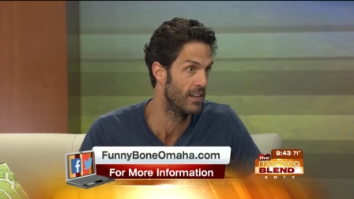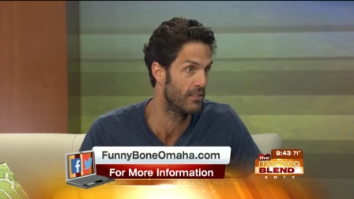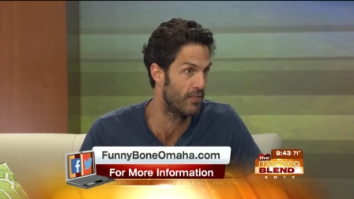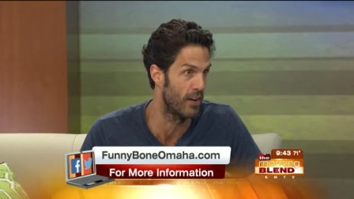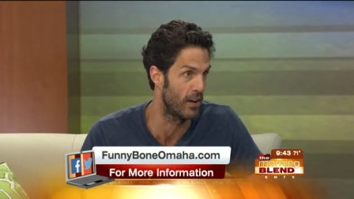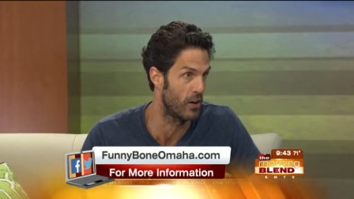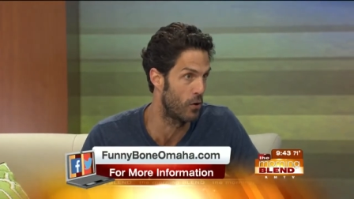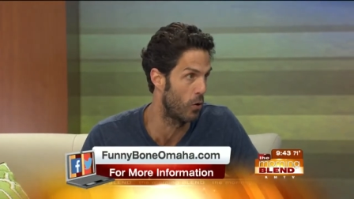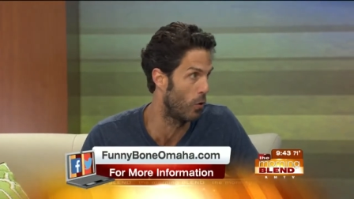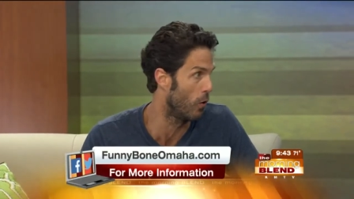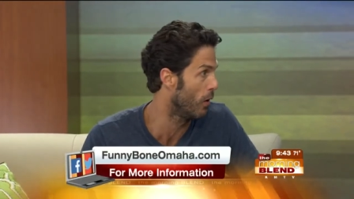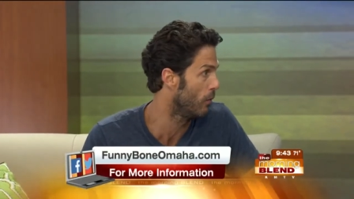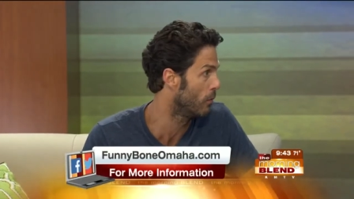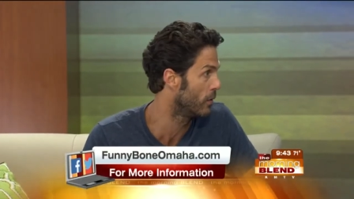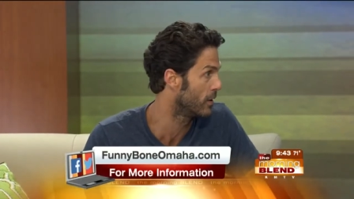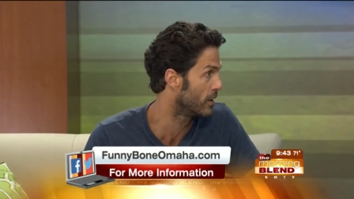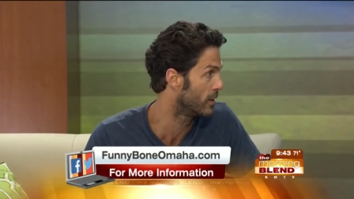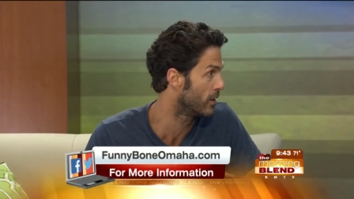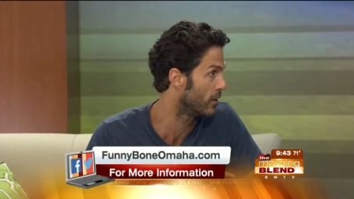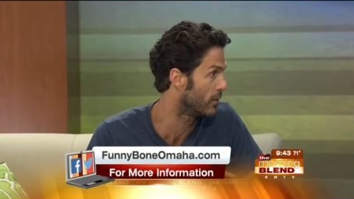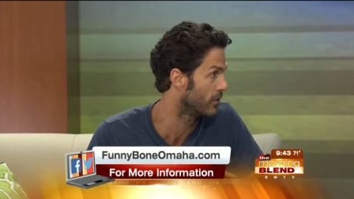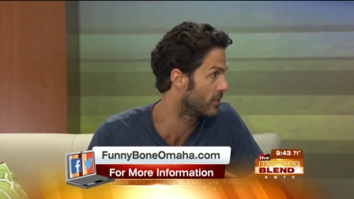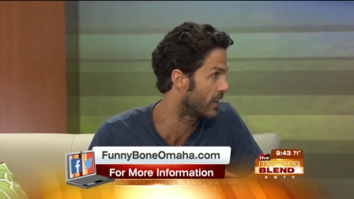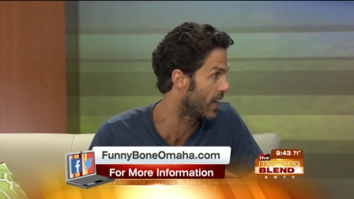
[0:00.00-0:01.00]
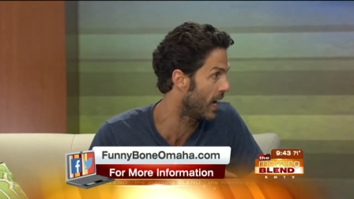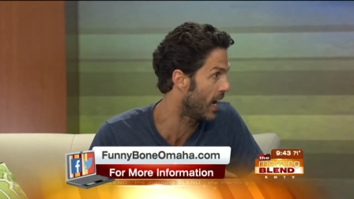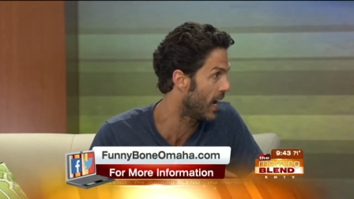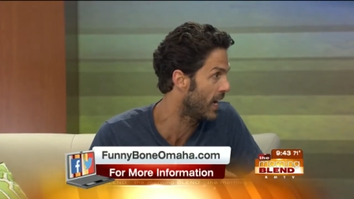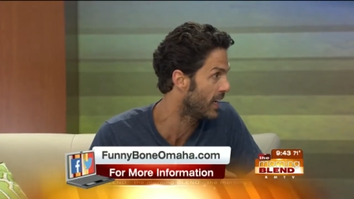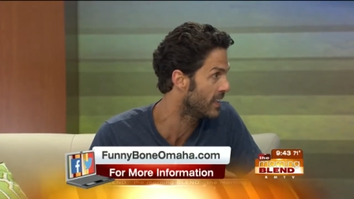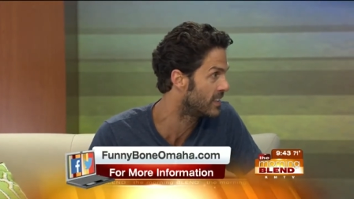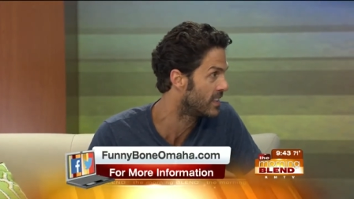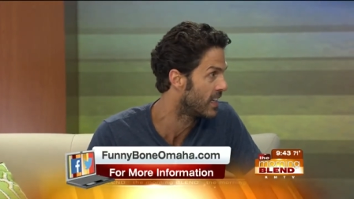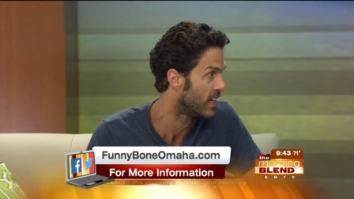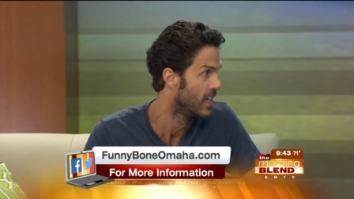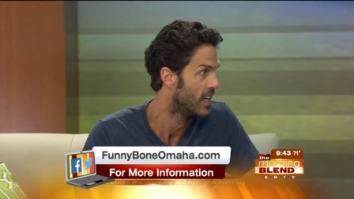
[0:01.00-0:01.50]
If I caught one of those
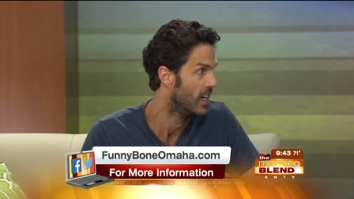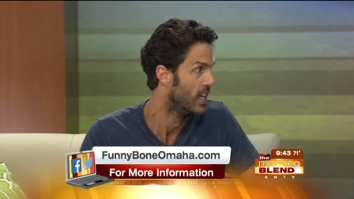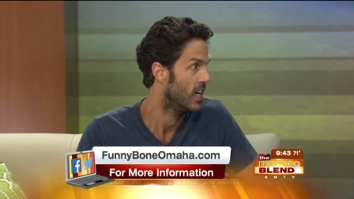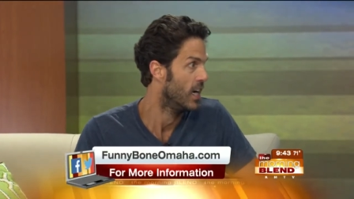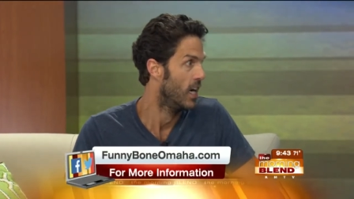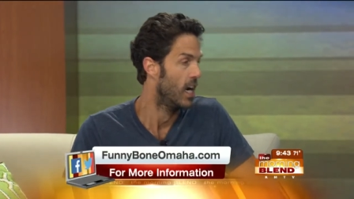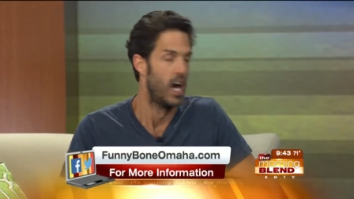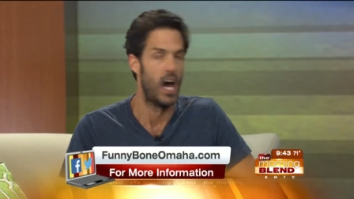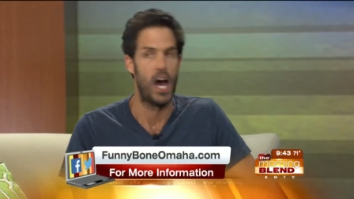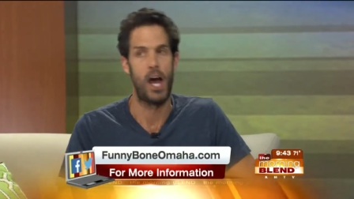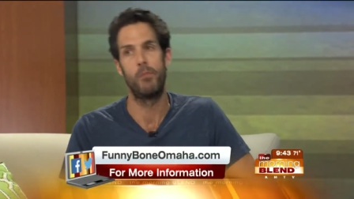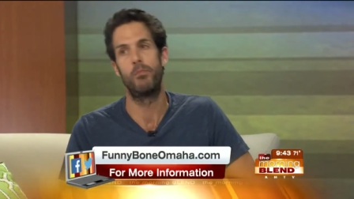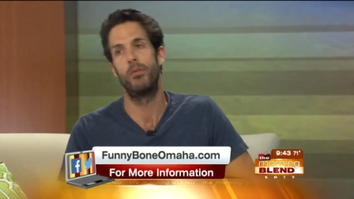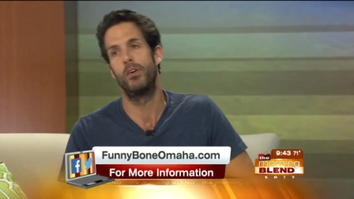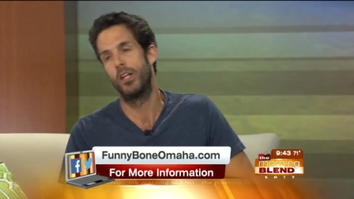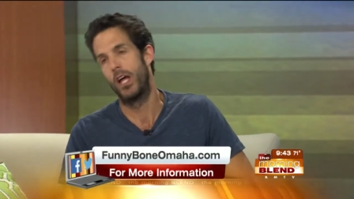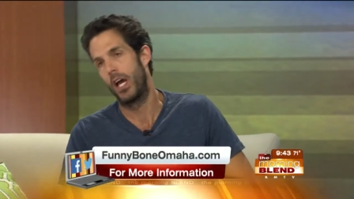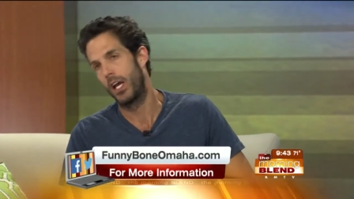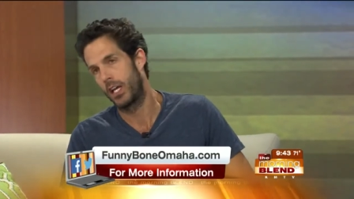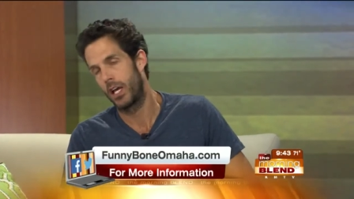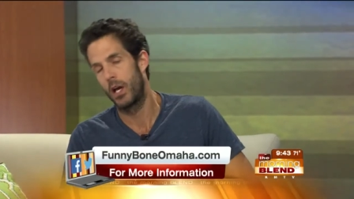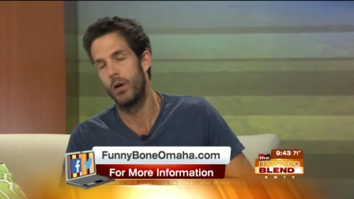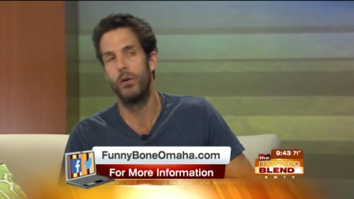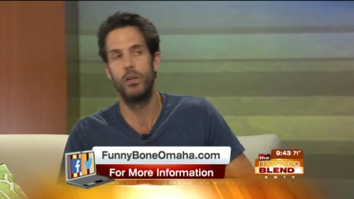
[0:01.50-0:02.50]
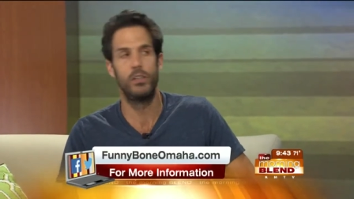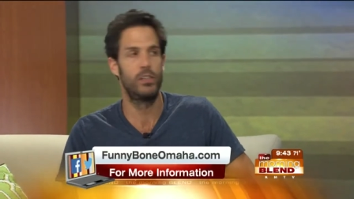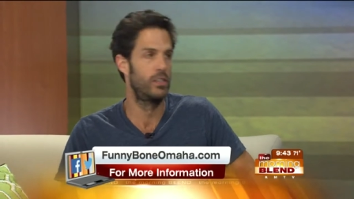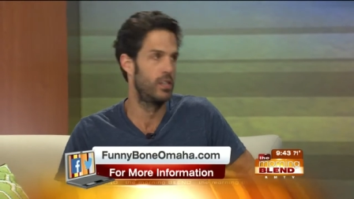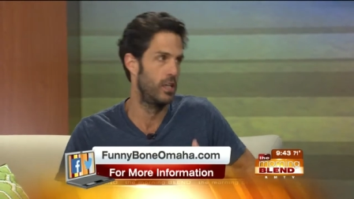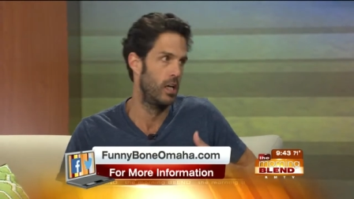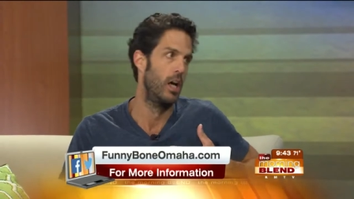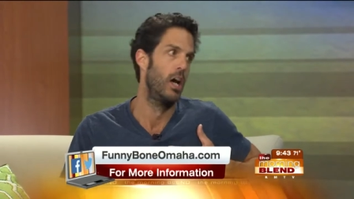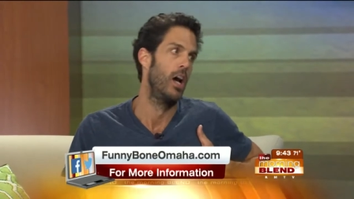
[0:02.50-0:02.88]
guys, you oh, would have yeah. been a heck be of like, a soundbite